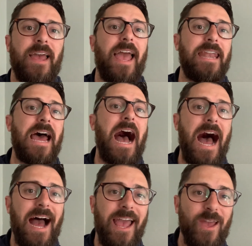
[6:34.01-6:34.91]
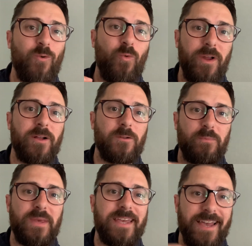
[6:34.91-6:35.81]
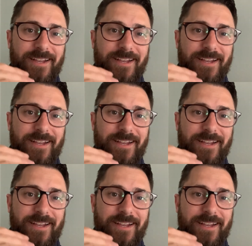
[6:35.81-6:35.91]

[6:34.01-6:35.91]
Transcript: and I will be